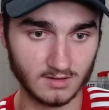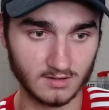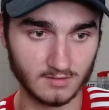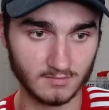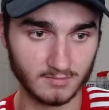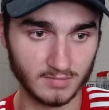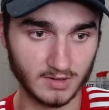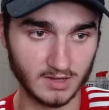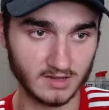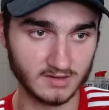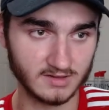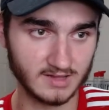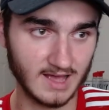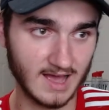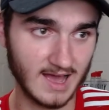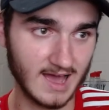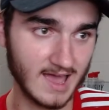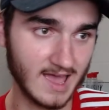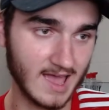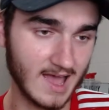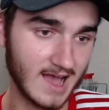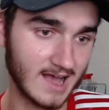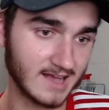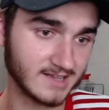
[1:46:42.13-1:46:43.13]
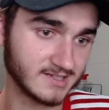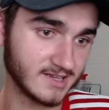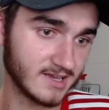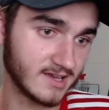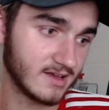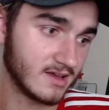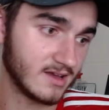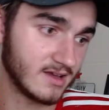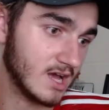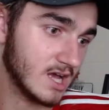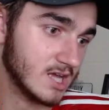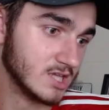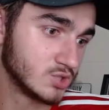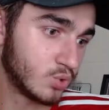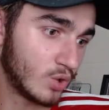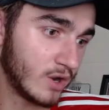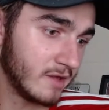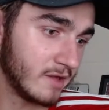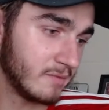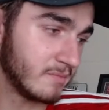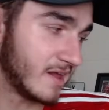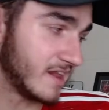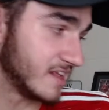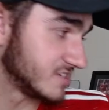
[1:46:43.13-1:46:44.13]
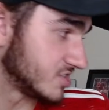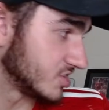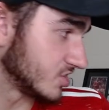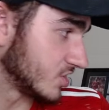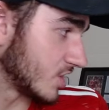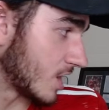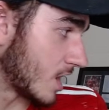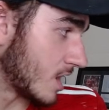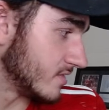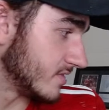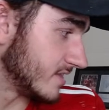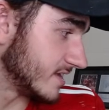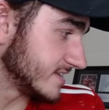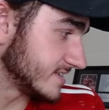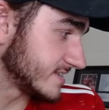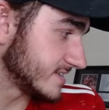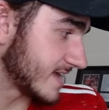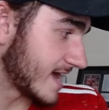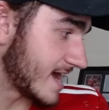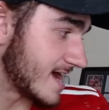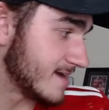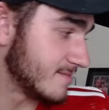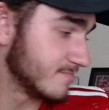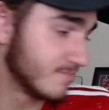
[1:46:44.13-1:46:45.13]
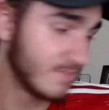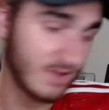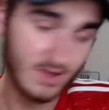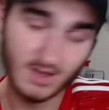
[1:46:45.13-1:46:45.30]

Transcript: But De Gea has it. 20 minutes to go in this game.